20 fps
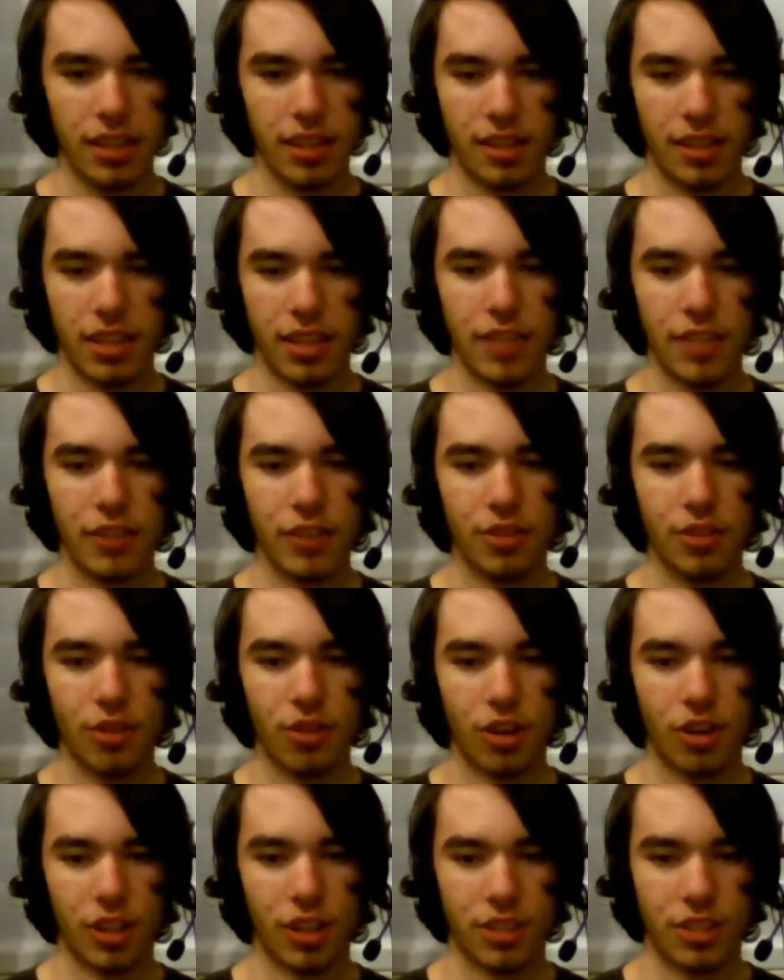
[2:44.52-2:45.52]
Even through
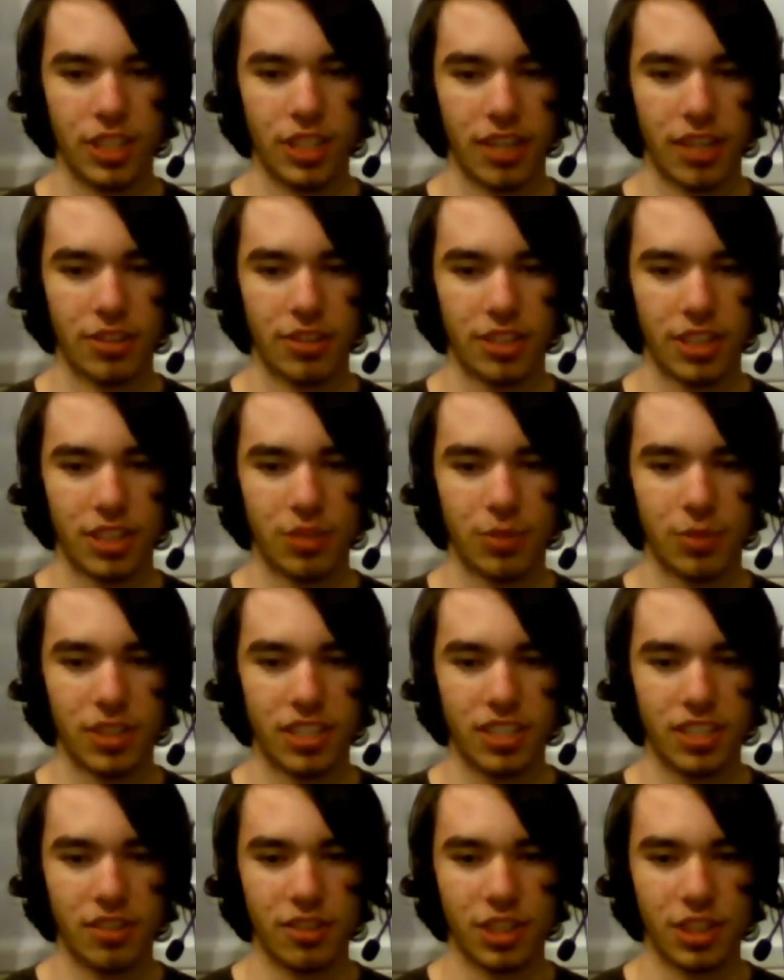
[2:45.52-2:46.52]
all those challenges, we
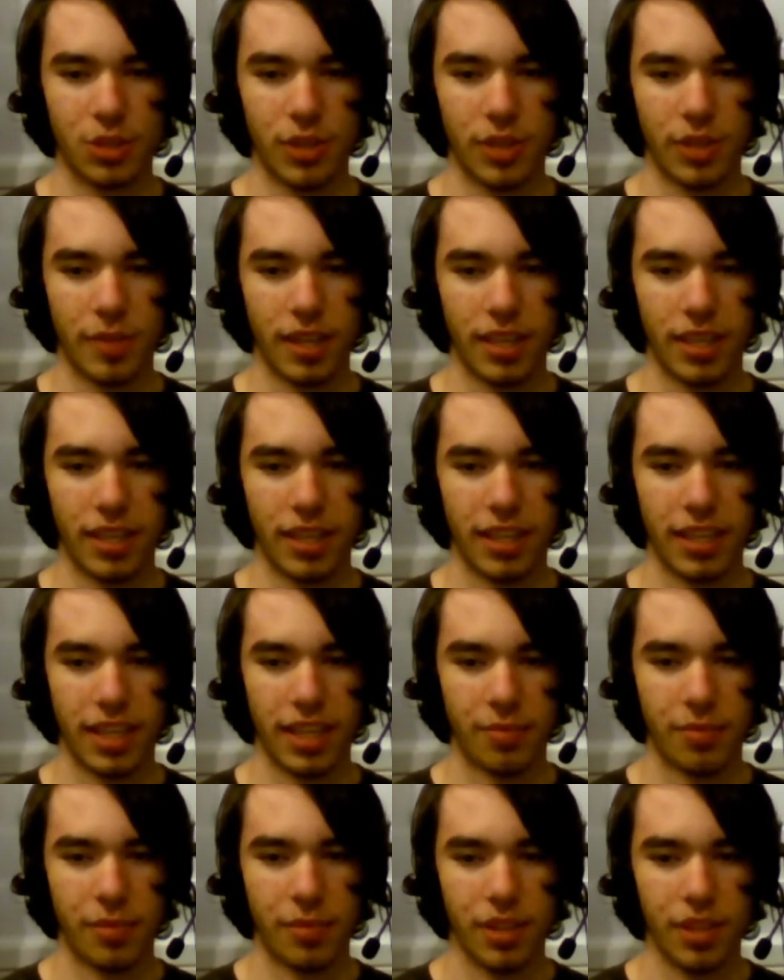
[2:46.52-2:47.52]
still enjoyed making the
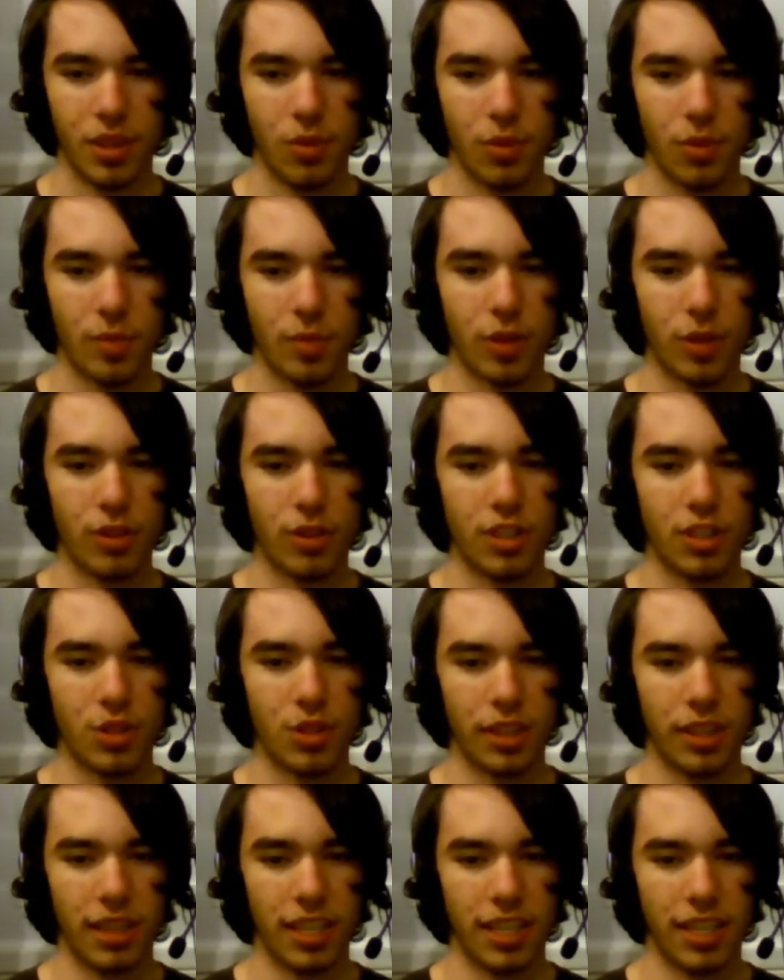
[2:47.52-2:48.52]
game. We both
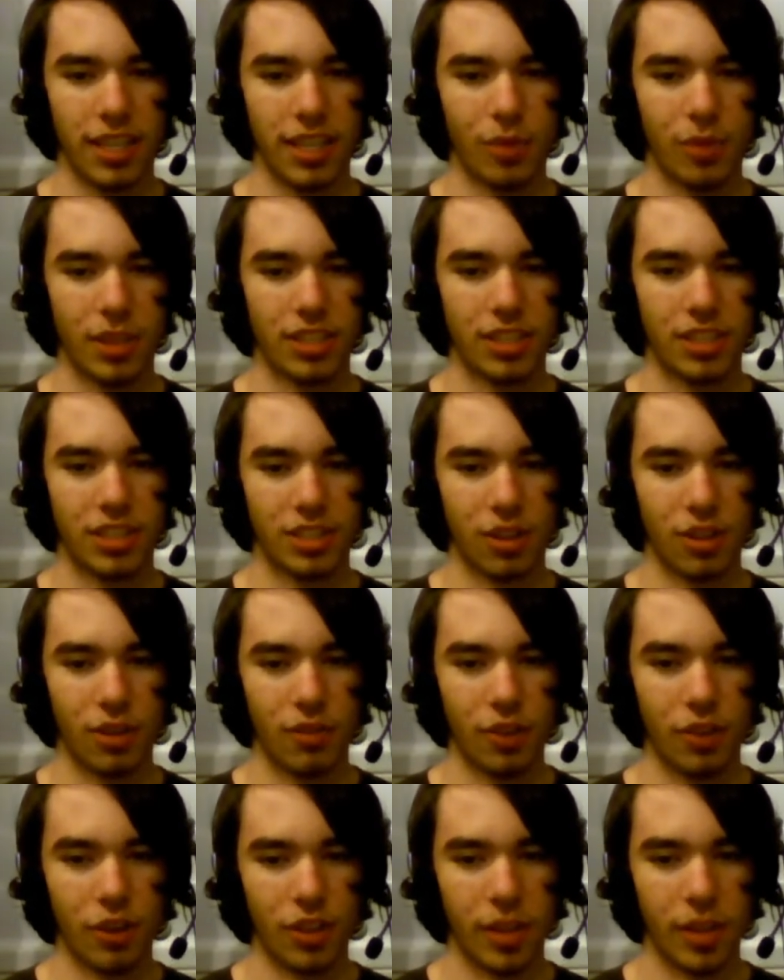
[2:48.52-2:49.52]
enjoyed thinking of ways to solve
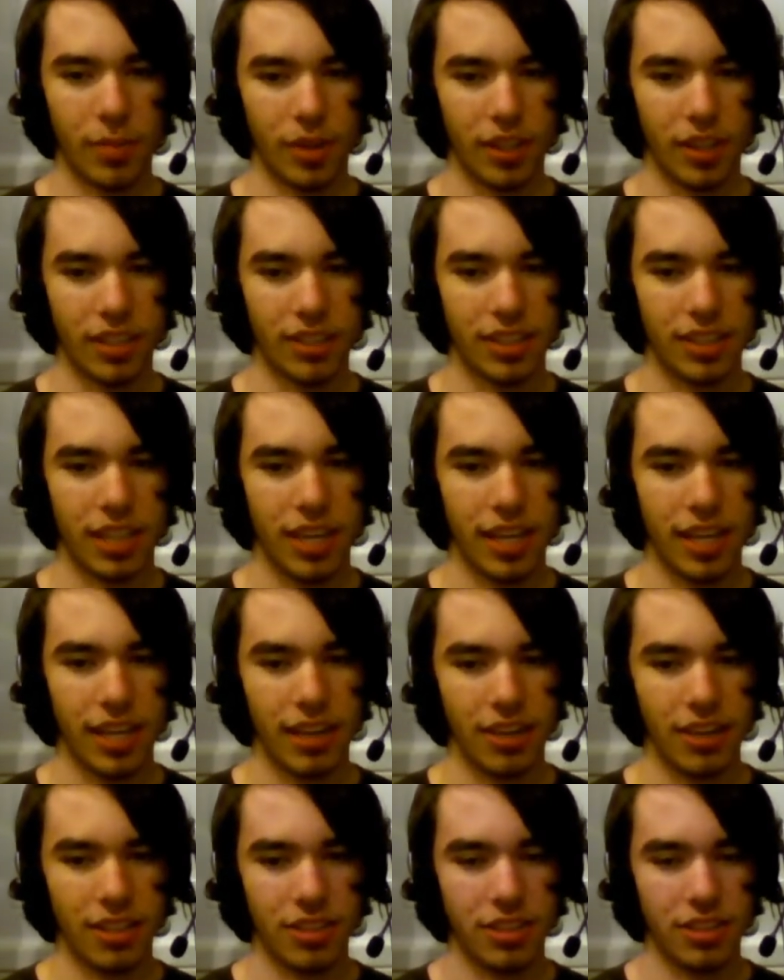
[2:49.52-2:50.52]
all the bugs and
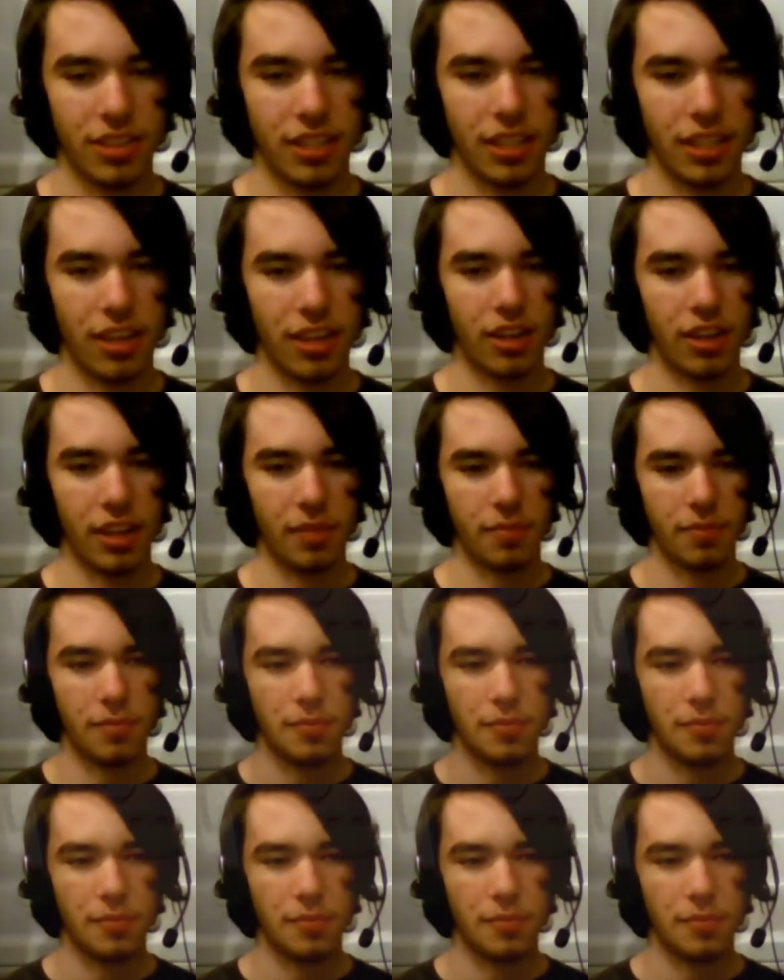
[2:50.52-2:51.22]
errors in our game.